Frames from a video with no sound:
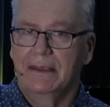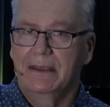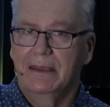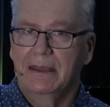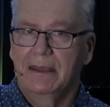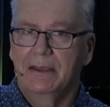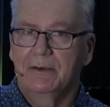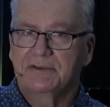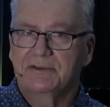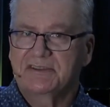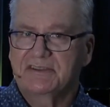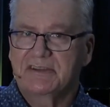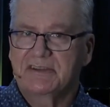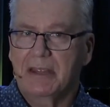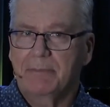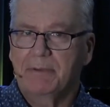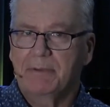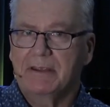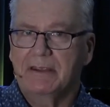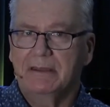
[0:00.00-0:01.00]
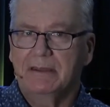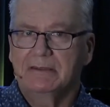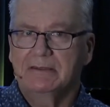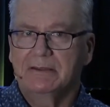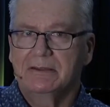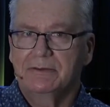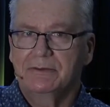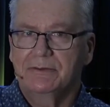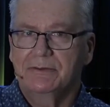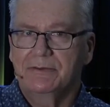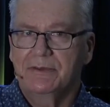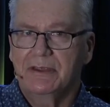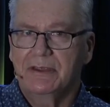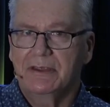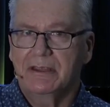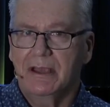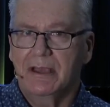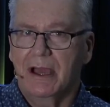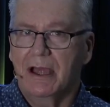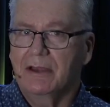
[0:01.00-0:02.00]
He was stepping into
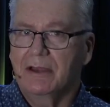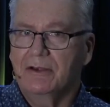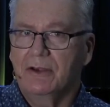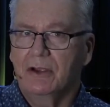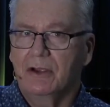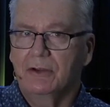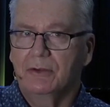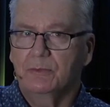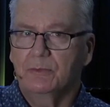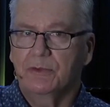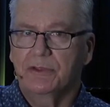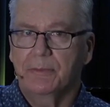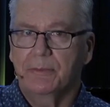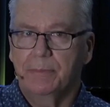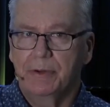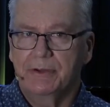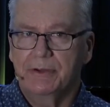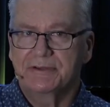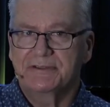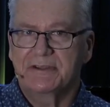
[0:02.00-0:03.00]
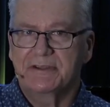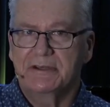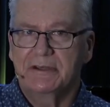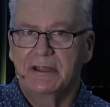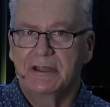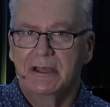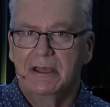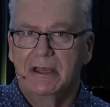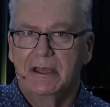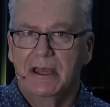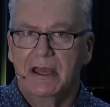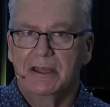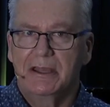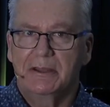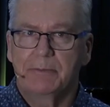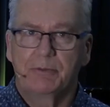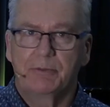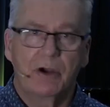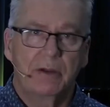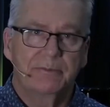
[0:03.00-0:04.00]
the unknown with the person and
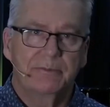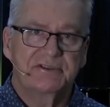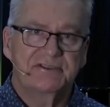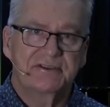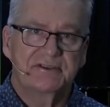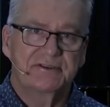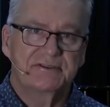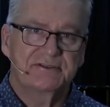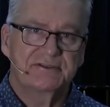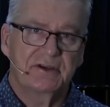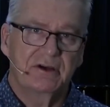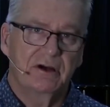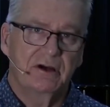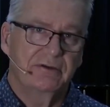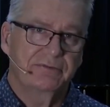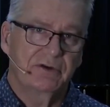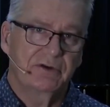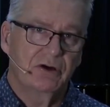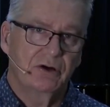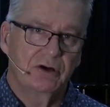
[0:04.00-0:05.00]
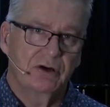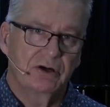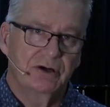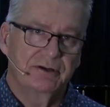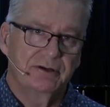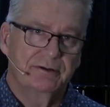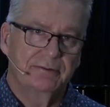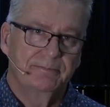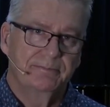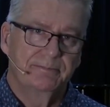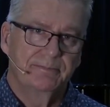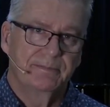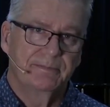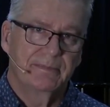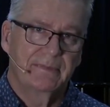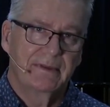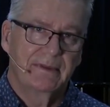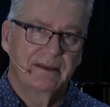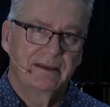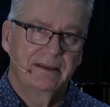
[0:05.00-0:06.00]
the promises of God.
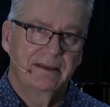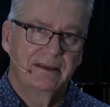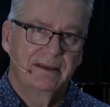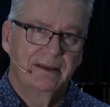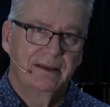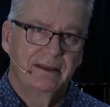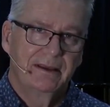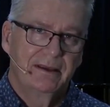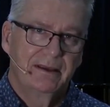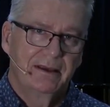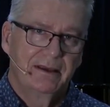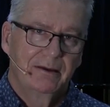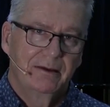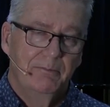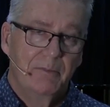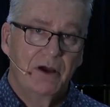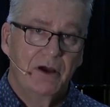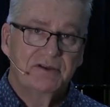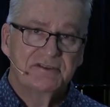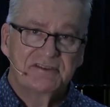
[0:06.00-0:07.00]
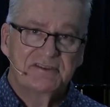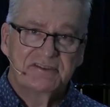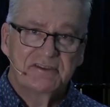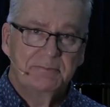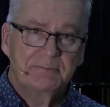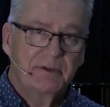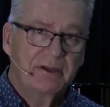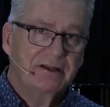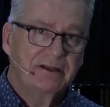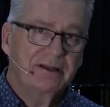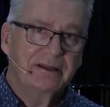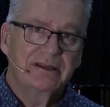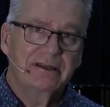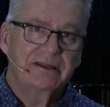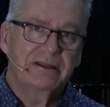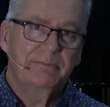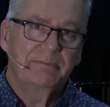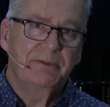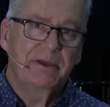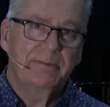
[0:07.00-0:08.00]
Moses had been leading
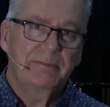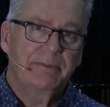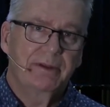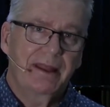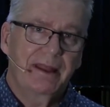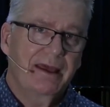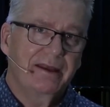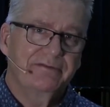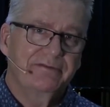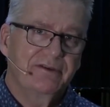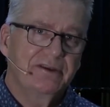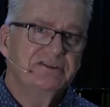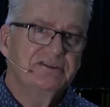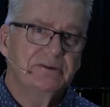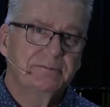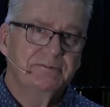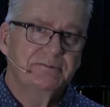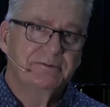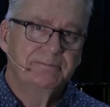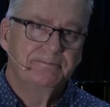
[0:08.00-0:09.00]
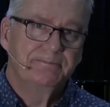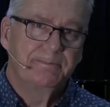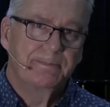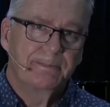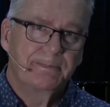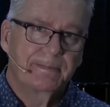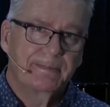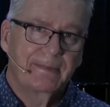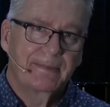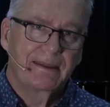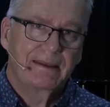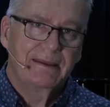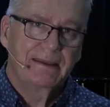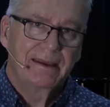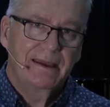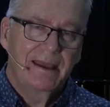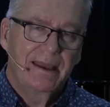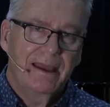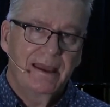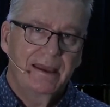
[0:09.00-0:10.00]
the people out of Egypt,
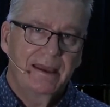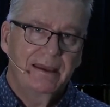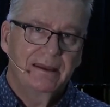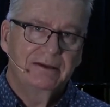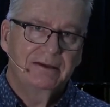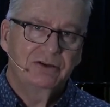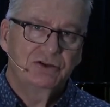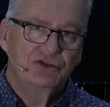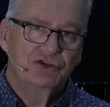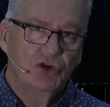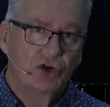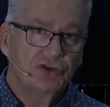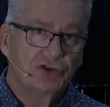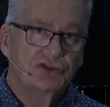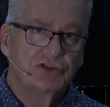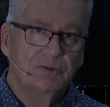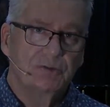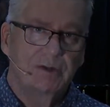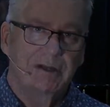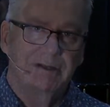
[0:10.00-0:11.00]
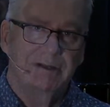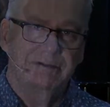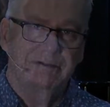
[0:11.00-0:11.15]
and Joshua